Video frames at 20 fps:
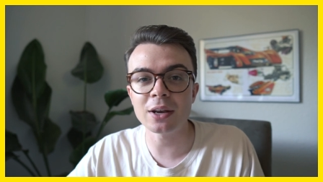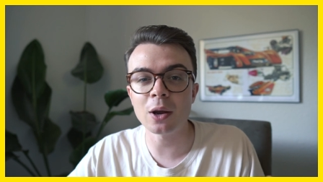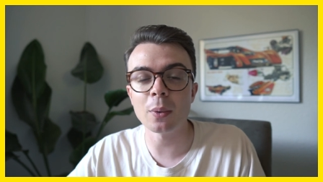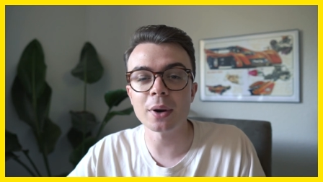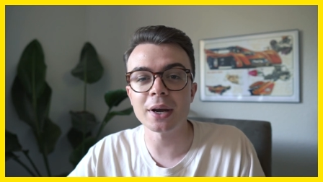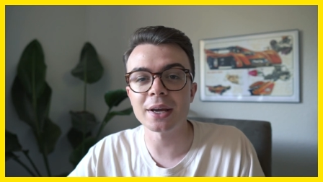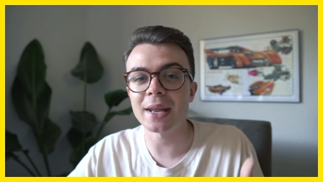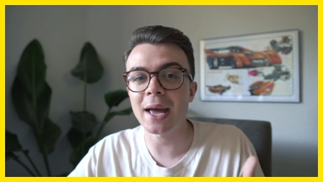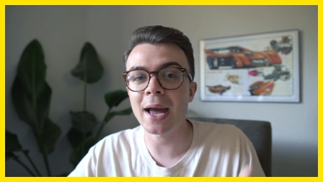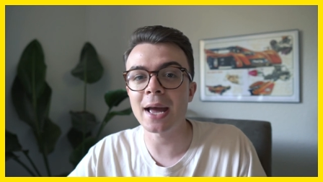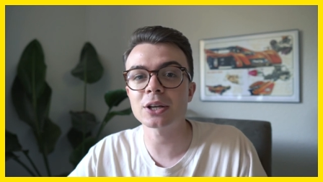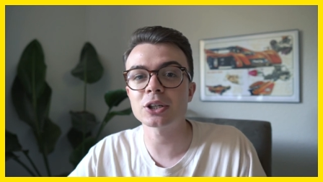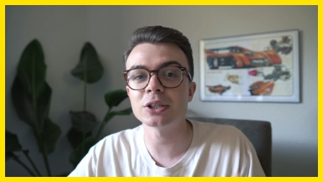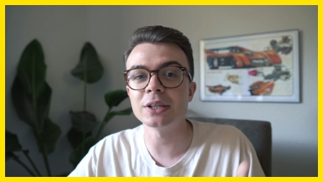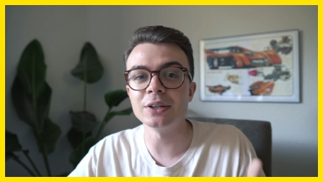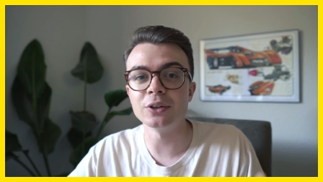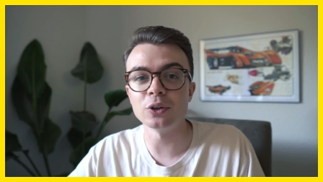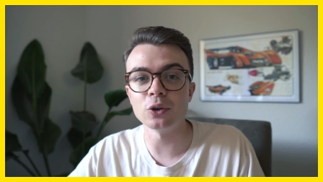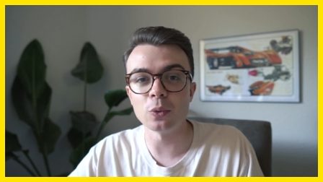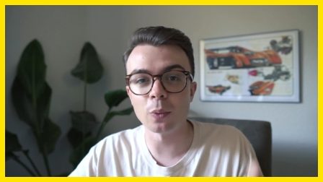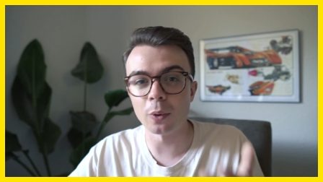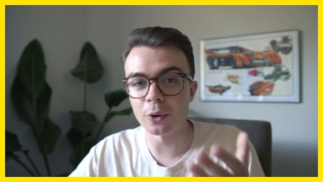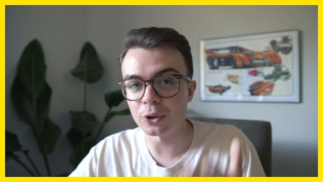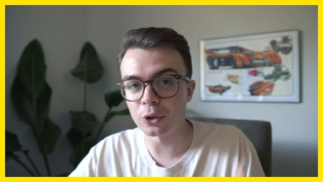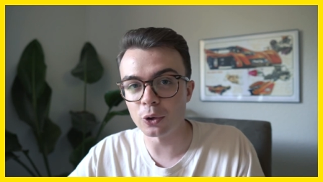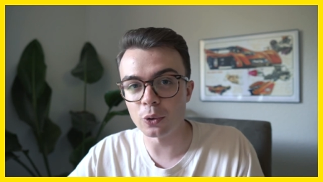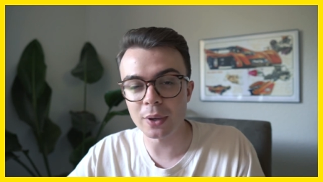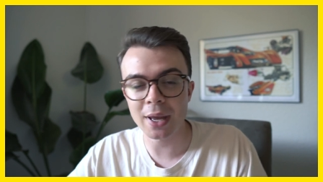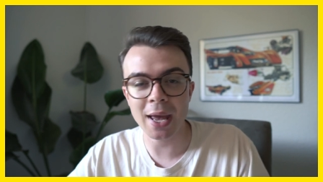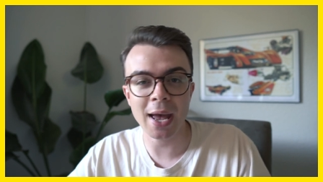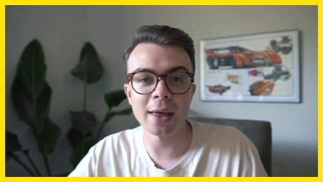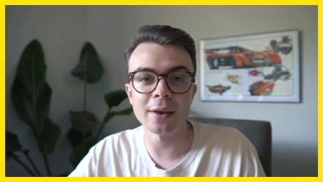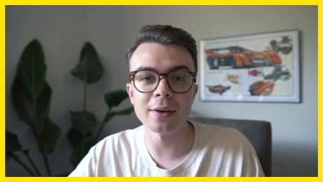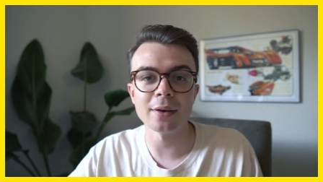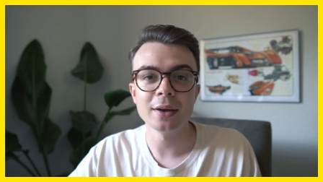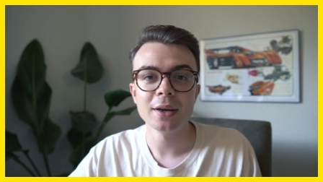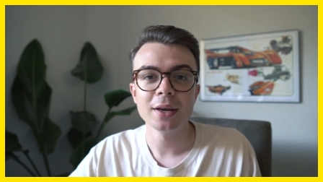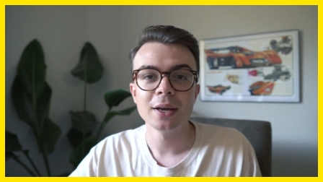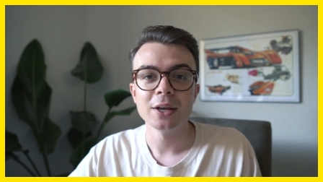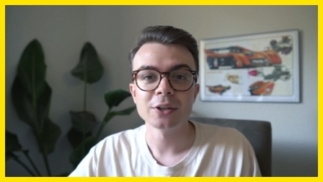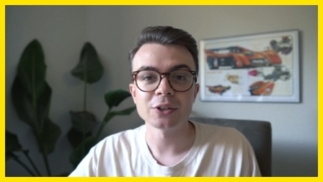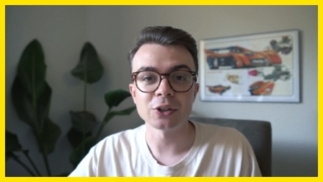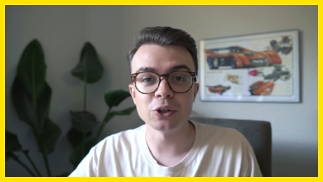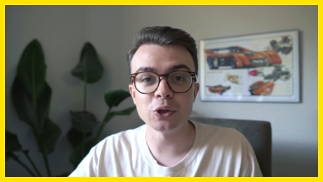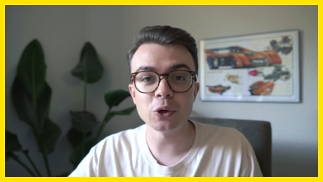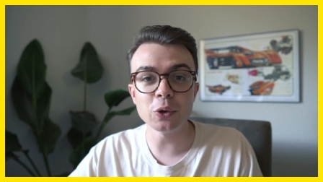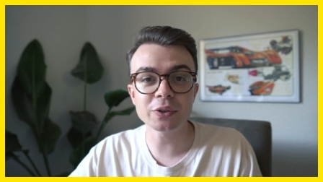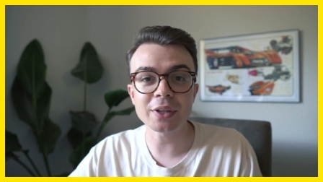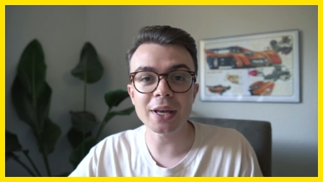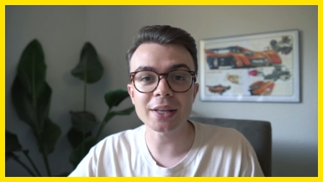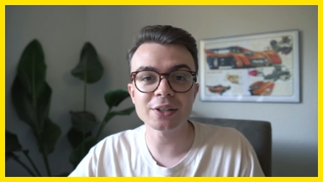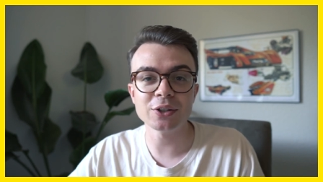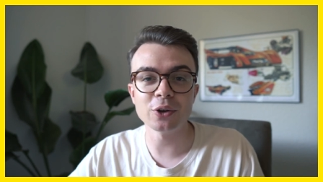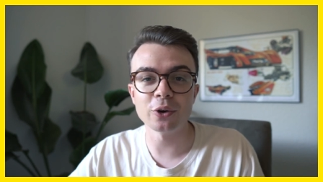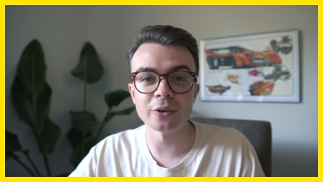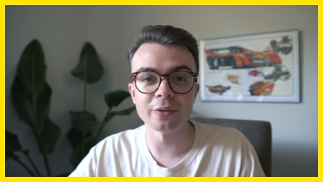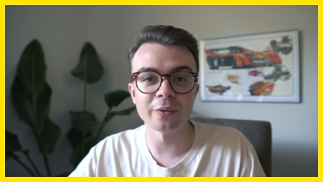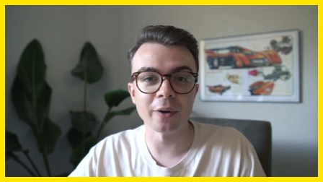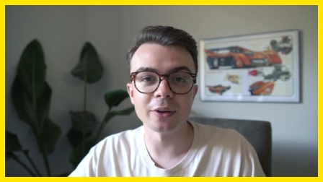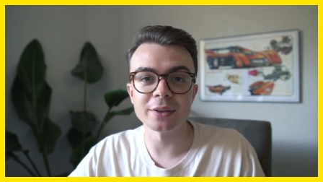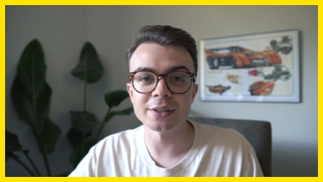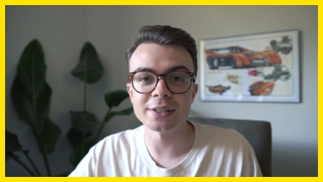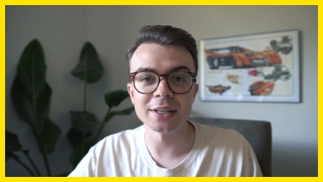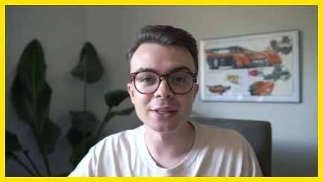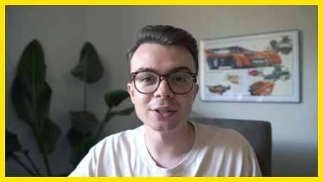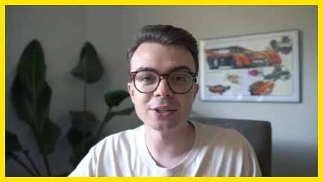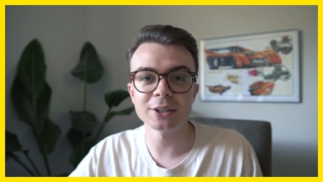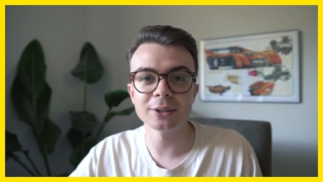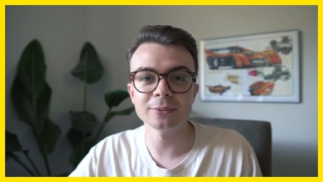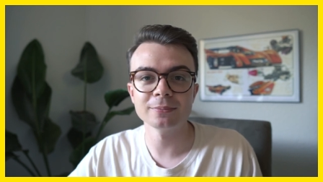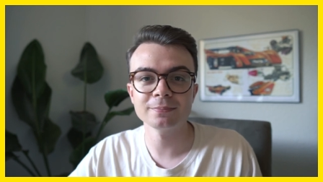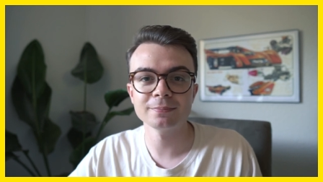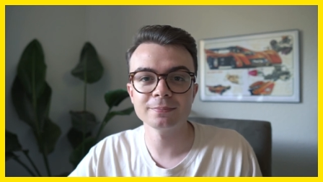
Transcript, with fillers: no one can actually do what you can. So use that to your advantage.